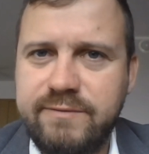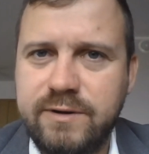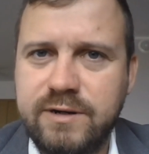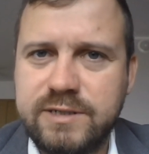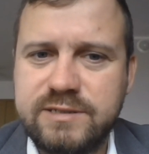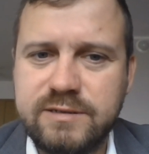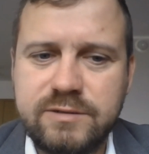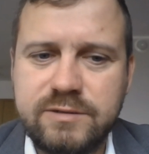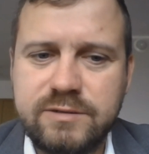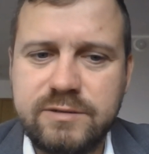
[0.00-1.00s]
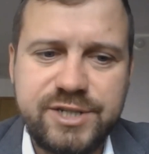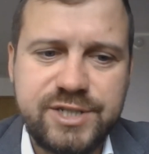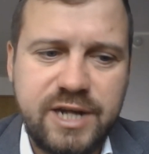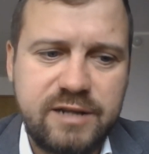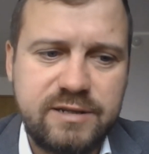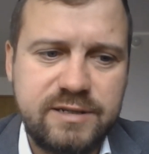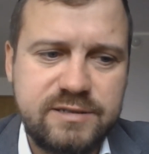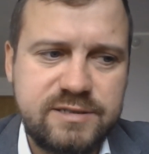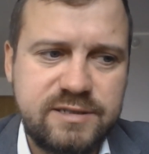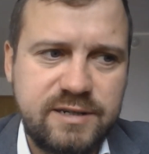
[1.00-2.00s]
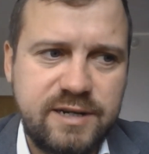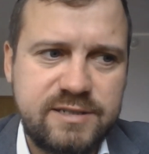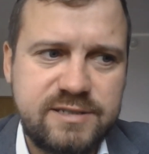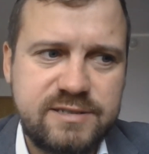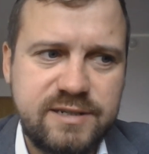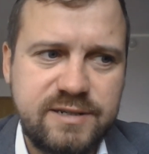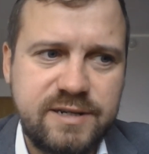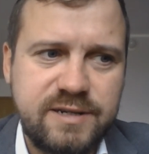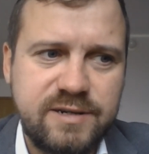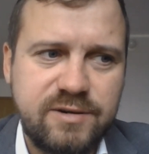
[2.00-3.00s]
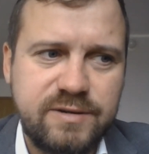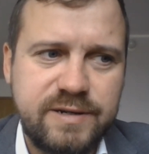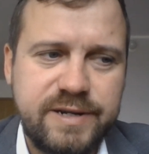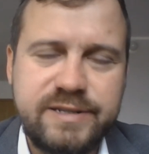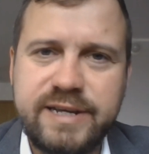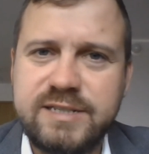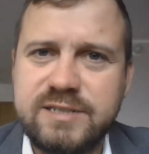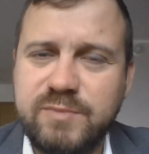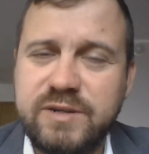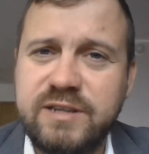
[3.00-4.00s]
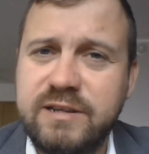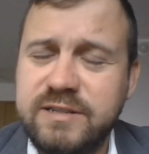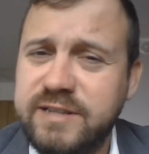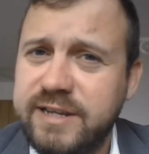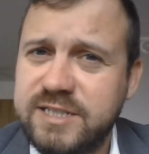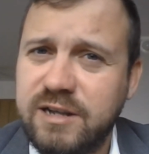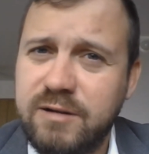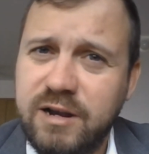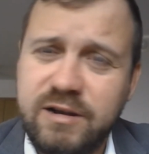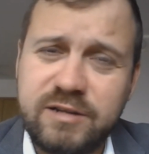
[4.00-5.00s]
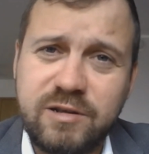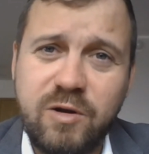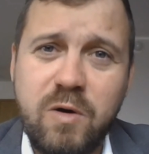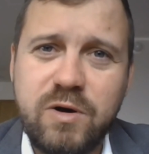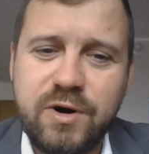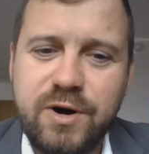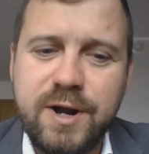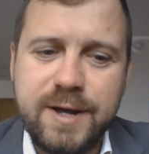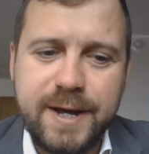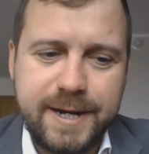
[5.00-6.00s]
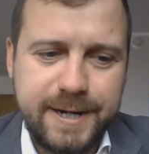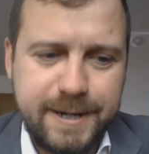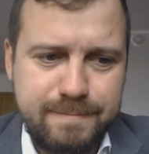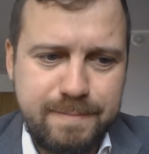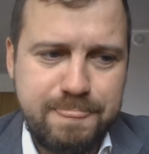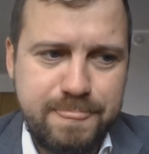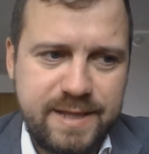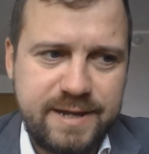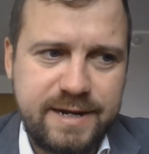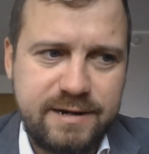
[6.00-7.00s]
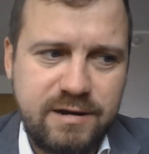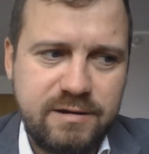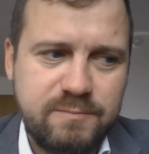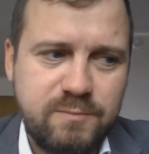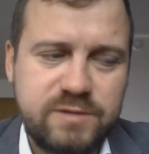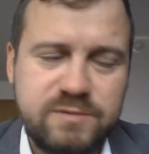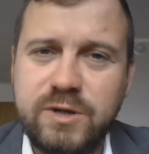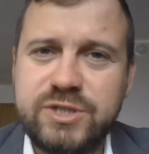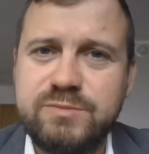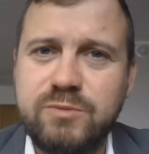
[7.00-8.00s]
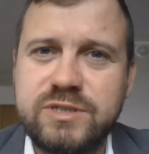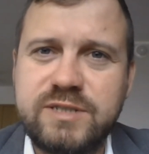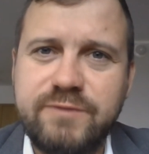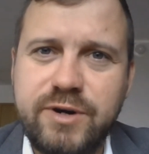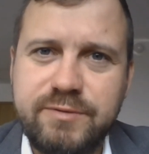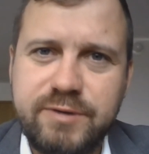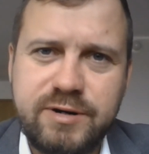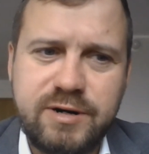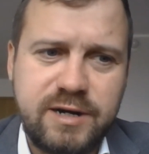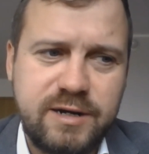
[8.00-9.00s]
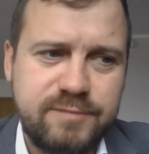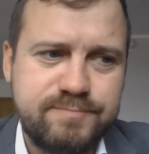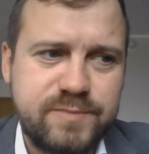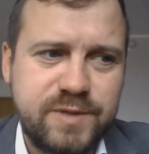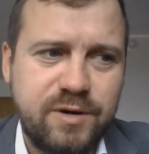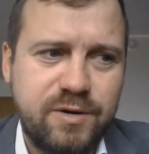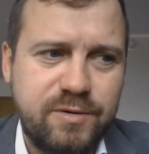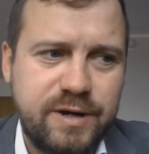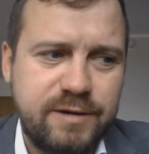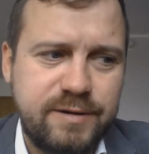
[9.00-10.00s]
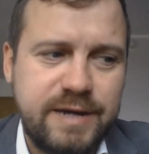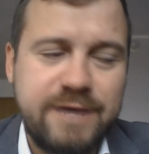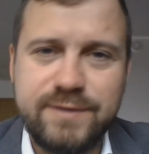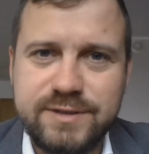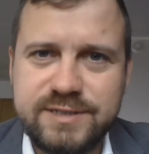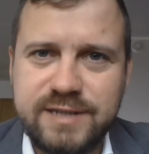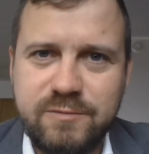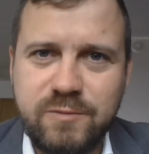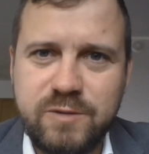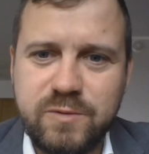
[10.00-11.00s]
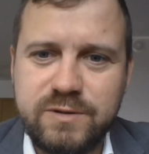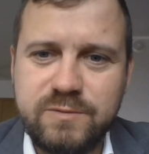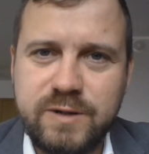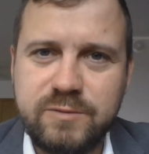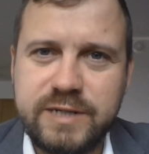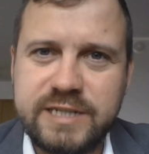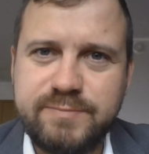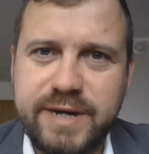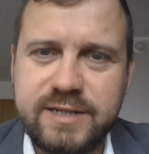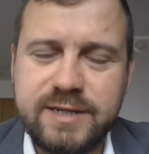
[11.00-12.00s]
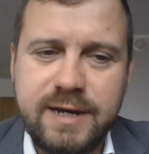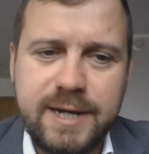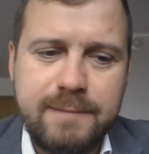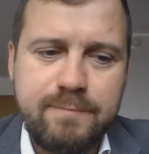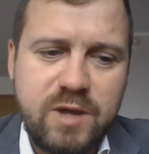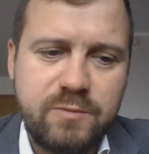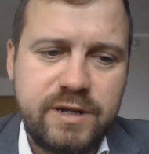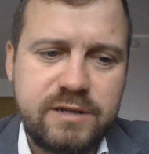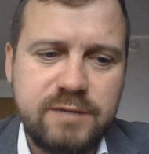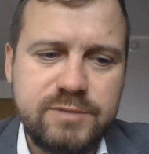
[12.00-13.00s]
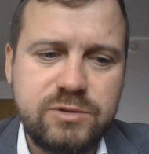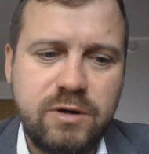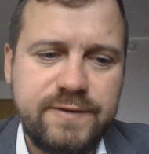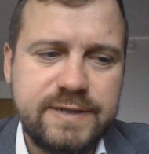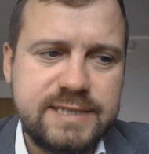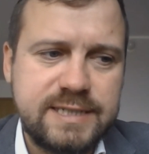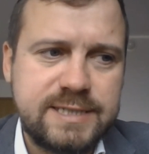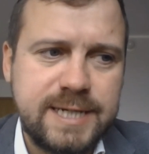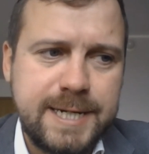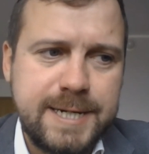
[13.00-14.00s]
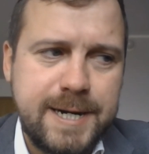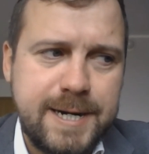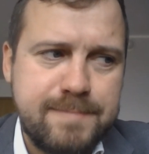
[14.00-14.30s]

behaviors to change that, it's you know, it takes a lot longer and much more severe, efforts than one would expect. When it comes to offices,